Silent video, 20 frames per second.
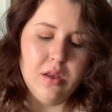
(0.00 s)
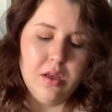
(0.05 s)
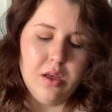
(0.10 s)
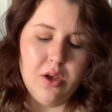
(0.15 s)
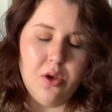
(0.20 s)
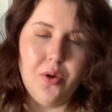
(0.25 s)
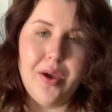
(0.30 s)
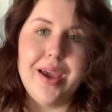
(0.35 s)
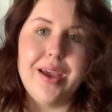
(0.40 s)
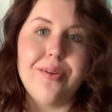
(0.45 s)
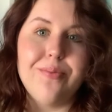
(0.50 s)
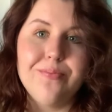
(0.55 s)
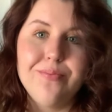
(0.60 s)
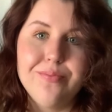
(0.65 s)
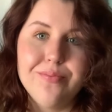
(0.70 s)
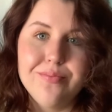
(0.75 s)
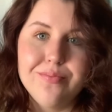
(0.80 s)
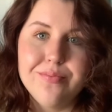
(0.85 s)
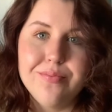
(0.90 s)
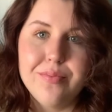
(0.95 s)
Okay,
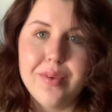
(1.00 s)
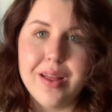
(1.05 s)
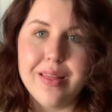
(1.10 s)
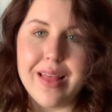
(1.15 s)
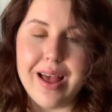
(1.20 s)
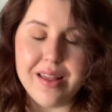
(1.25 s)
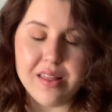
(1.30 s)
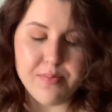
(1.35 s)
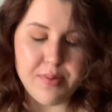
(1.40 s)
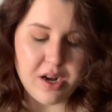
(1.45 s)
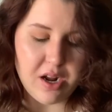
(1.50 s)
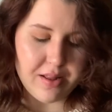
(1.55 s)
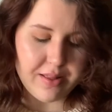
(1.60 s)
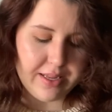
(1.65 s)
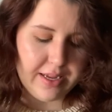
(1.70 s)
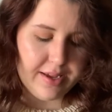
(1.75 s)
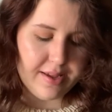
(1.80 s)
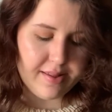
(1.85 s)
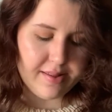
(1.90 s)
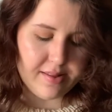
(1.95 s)
last but not
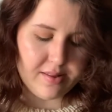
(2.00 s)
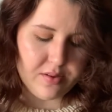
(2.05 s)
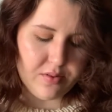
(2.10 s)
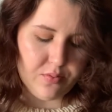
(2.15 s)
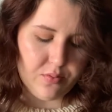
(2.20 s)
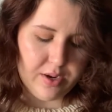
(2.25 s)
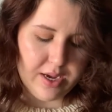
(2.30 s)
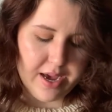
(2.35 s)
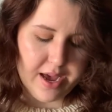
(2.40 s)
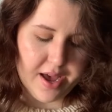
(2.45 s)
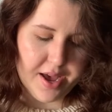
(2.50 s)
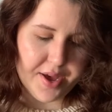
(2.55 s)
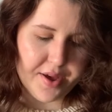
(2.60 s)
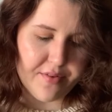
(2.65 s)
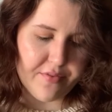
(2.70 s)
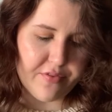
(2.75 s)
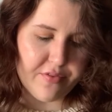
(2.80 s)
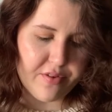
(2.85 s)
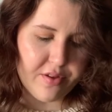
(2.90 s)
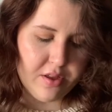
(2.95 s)
least, we
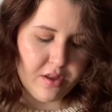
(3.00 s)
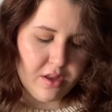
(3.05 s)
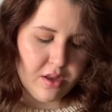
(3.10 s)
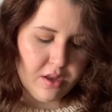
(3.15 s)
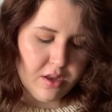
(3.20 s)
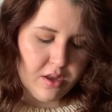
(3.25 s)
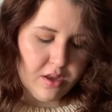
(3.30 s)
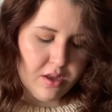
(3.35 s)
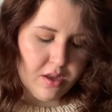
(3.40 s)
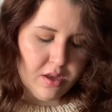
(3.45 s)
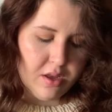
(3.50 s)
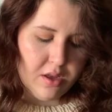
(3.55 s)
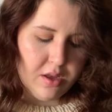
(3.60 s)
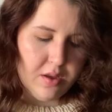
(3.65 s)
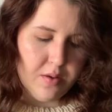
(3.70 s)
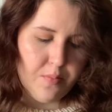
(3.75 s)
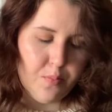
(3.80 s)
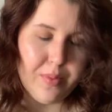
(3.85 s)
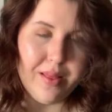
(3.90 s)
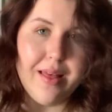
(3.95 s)
have
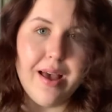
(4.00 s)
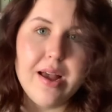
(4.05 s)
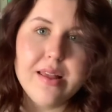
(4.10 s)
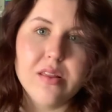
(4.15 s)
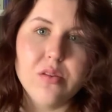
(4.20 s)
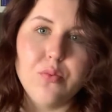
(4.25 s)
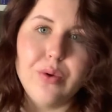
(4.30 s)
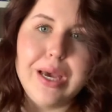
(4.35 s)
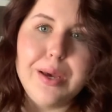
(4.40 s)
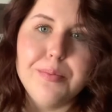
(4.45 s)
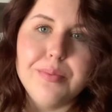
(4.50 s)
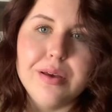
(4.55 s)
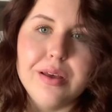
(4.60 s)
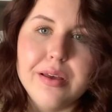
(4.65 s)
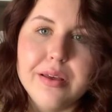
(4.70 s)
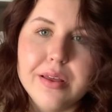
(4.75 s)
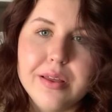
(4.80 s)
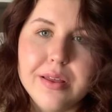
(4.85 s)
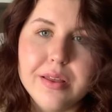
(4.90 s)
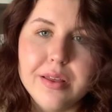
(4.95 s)
my last whip,
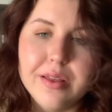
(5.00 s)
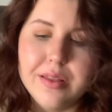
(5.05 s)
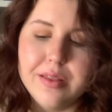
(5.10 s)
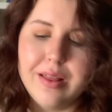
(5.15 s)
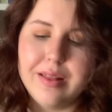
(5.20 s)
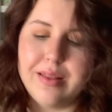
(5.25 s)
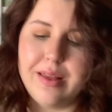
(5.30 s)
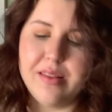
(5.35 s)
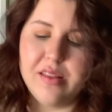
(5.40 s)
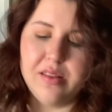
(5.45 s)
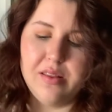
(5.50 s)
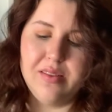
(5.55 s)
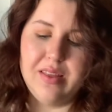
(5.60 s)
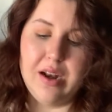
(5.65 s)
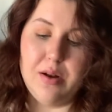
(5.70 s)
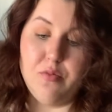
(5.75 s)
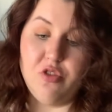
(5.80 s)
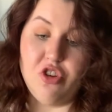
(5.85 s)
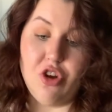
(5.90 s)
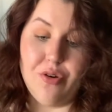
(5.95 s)
at least
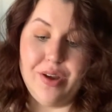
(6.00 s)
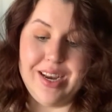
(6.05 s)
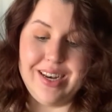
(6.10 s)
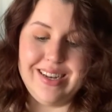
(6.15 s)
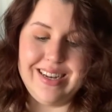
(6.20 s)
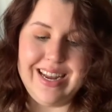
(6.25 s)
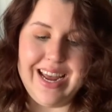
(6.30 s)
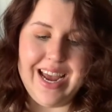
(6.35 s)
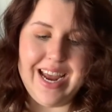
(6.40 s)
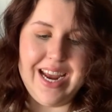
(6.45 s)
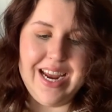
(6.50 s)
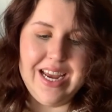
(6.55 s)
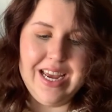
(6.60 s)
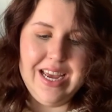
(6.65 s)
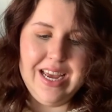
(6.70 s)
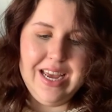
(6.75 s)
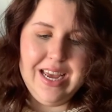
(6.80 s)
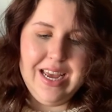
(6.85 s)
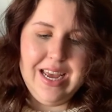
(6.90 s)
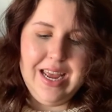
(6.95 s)
that I'm showing today.
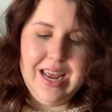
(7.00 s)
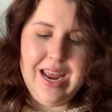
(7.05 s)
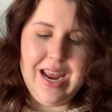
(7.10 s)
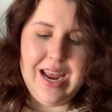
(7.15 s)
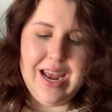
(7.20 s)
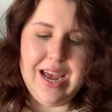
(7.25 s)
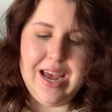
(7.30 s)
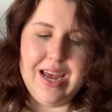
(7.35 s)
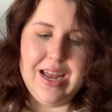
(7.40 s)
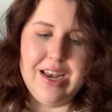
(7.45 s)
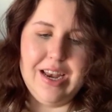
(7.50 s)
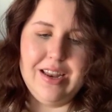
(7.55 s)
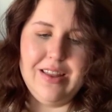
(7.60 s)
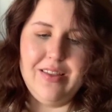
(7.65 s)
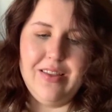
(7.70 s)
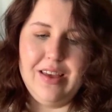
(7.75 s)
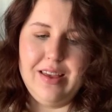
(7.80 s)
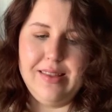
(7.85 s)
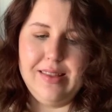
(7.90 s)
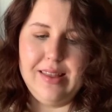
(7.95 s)
And
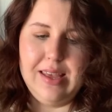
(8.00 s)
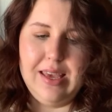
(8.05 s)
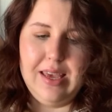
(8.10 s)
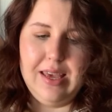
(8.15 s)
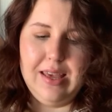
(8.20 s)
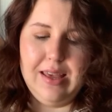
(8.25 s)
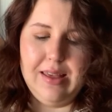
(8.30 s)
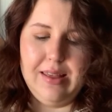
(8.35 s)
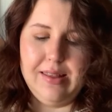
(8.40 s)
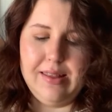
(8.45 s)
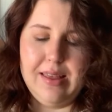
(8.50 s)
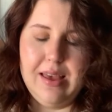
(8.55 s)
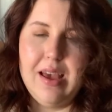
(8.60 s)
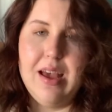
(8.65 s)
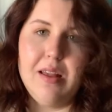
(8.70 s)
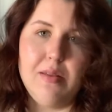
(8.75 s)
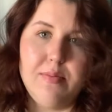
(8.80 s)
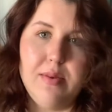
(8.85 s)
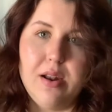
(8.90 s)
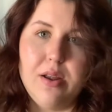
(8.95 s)
this
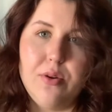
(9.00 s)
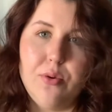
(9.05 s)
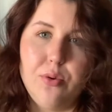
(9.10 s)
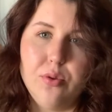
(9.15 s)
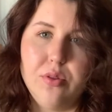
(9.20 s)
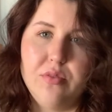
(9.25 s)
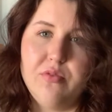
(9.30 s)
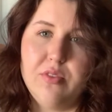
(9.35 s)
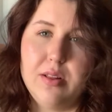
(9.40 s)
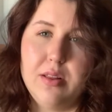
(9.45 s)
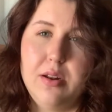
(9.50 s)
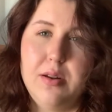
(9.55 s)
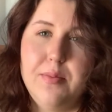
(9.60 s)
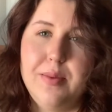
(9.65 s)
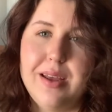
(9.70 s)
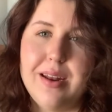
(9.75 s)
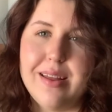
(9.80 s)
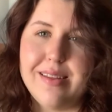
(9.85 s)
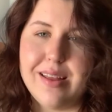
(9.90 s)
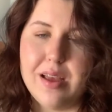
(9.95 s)
has been on hold for a little
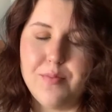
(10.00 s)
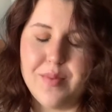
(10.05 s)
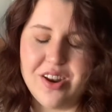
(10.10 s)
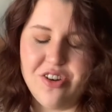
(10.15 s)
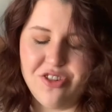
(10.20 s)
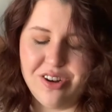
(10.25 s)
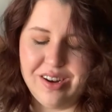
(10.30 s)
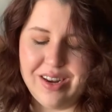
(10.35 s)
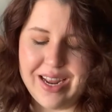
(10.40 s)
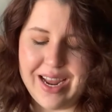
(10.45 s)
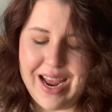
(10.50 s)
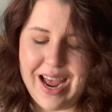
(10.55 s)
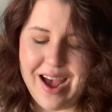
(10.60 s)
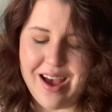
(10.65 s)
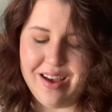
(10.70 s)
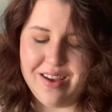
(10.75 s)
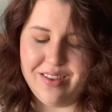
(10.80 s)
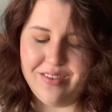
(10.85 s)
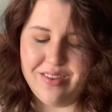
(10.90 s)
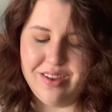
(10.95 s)
bit. As I mentioned, I
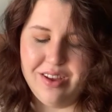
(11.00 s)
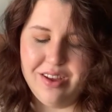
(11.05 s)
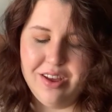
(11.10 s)
had